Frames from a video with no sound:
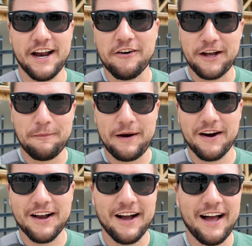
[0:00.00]
at Great
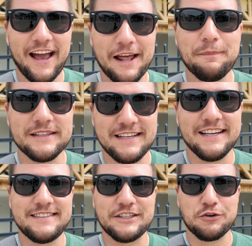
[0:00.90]
America and
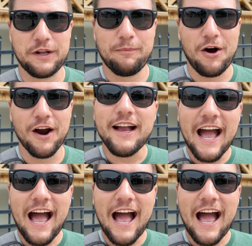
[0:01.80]
Possessed at Dorney Park.